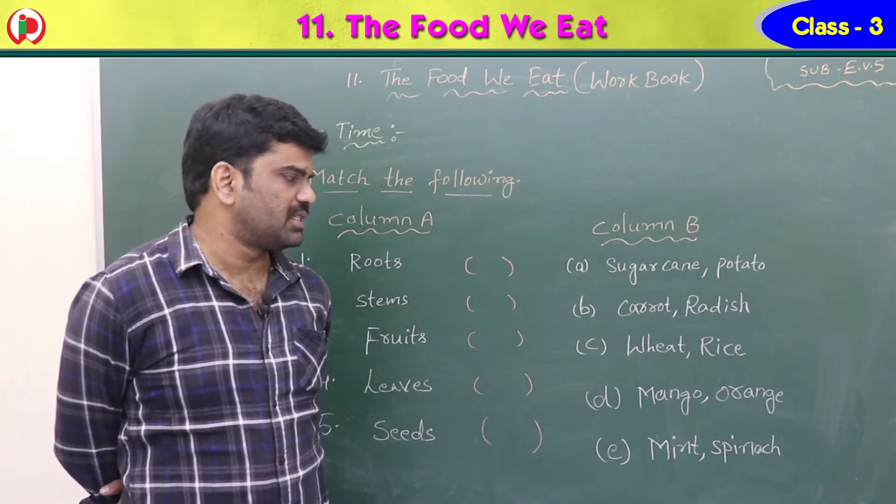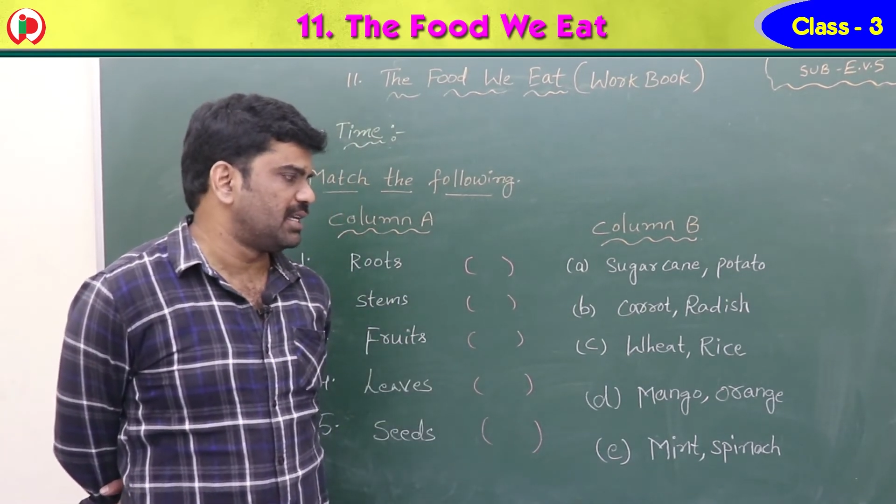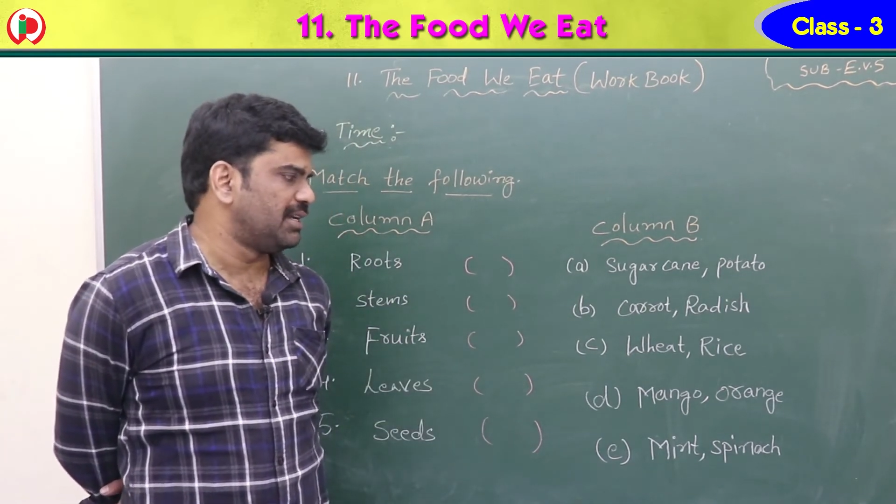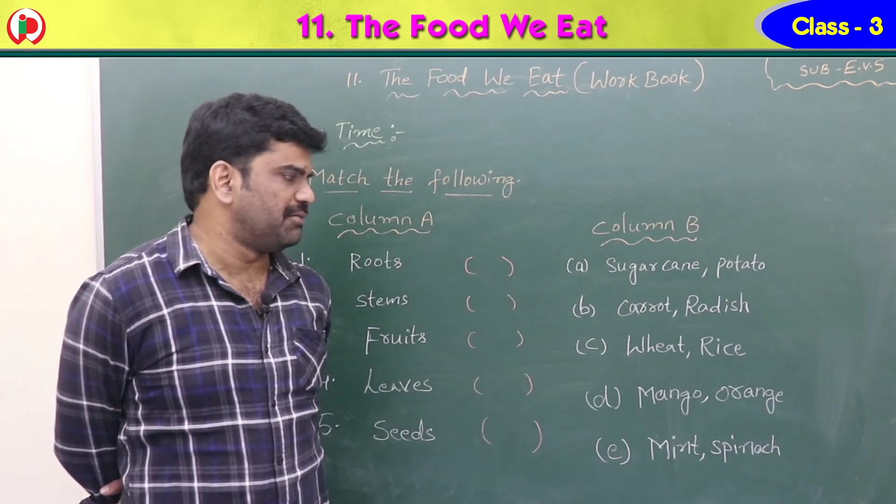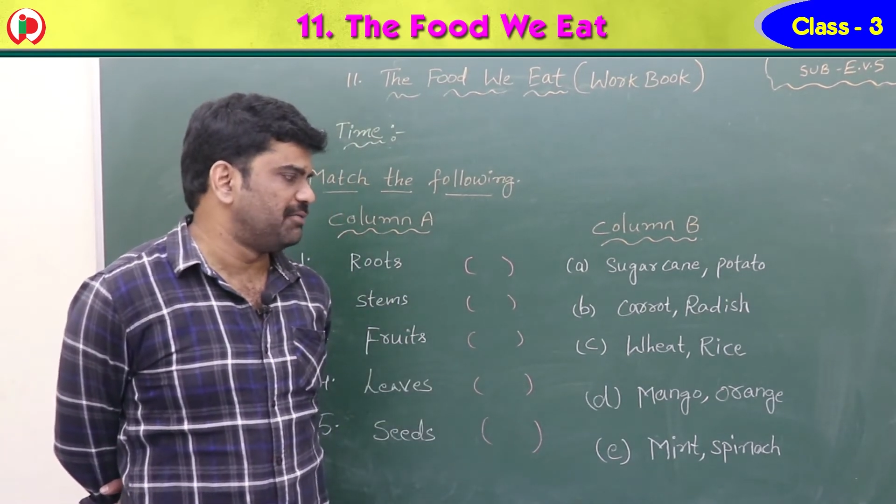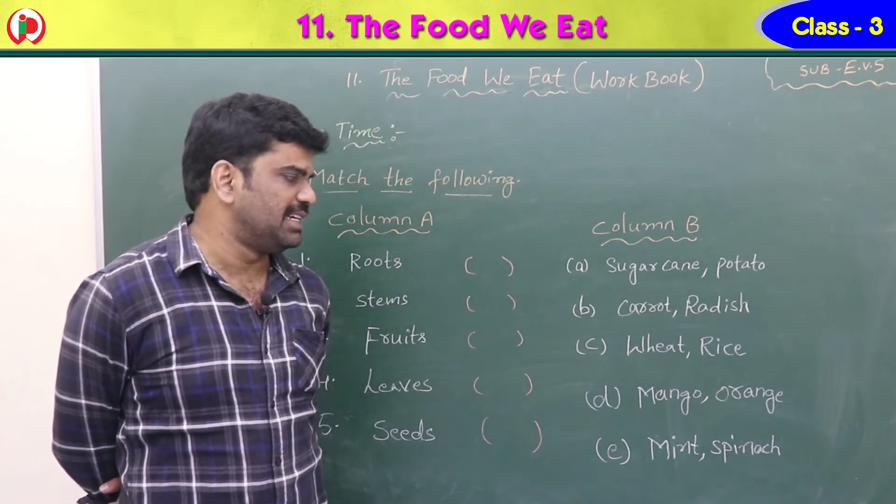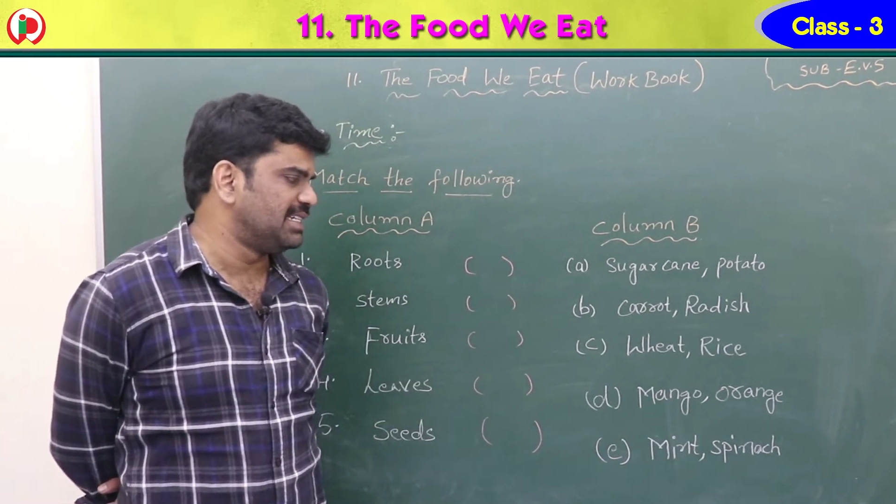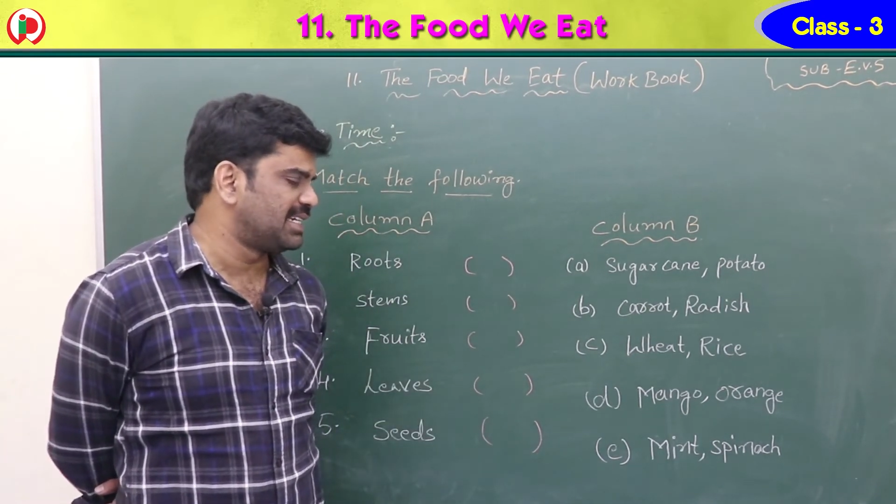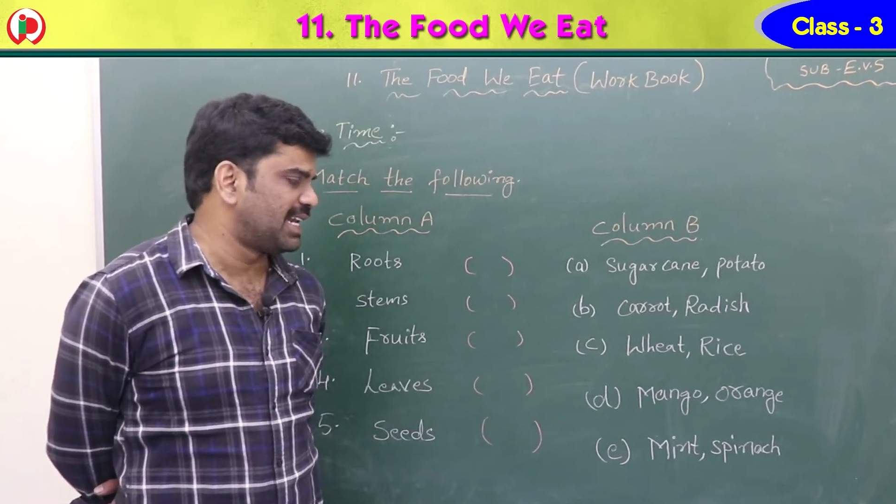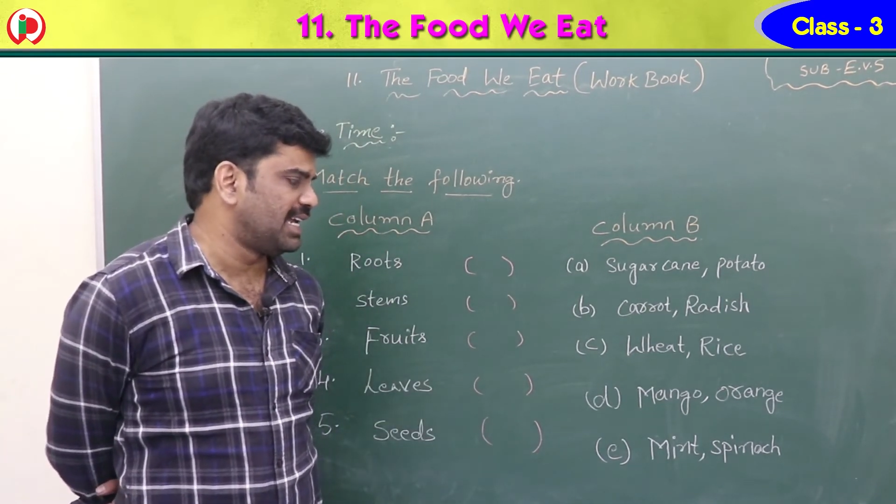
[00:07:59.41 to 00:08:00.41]
C
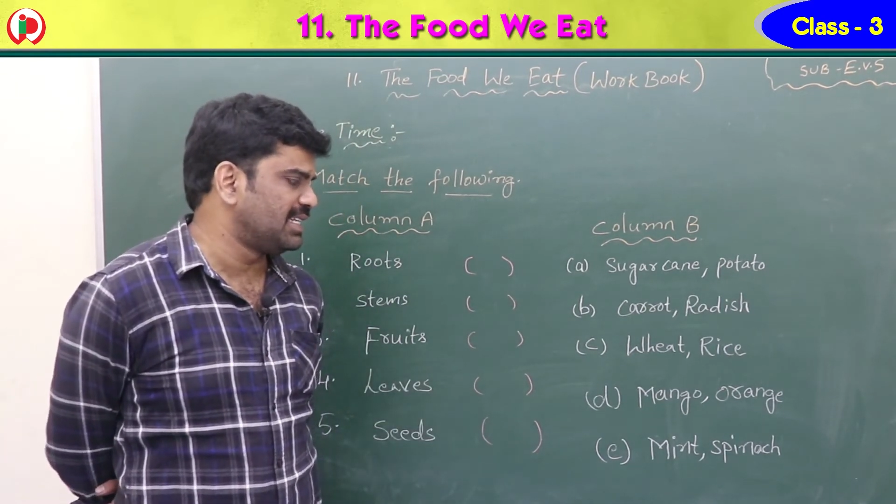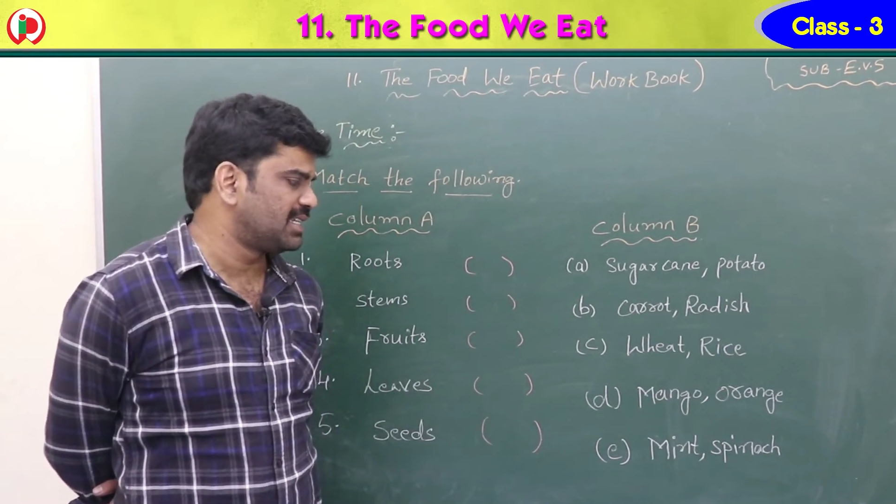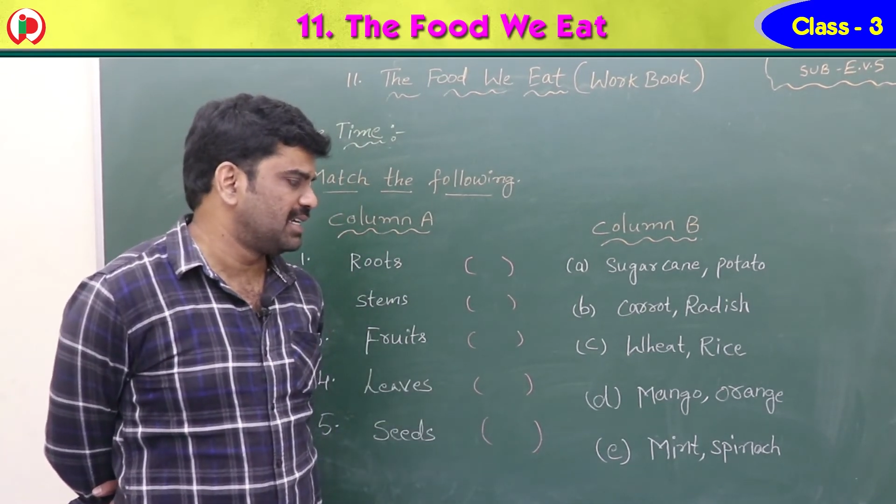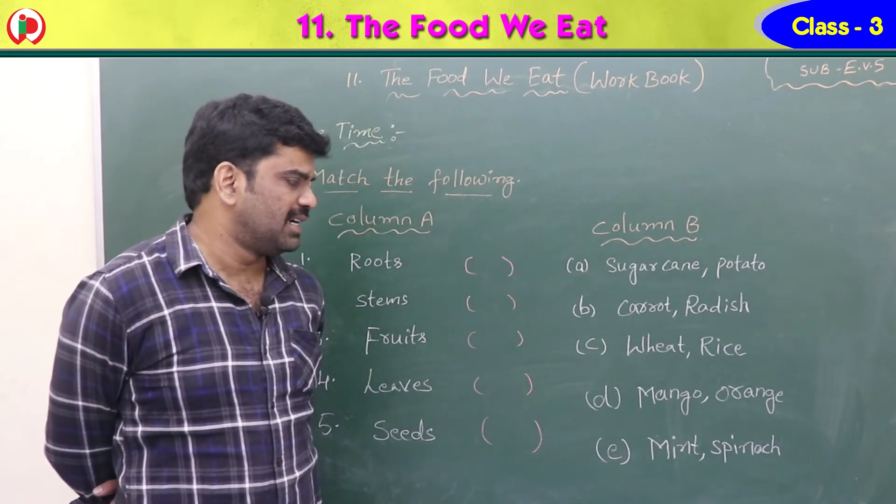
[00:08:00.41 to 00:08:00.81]
wheat rice,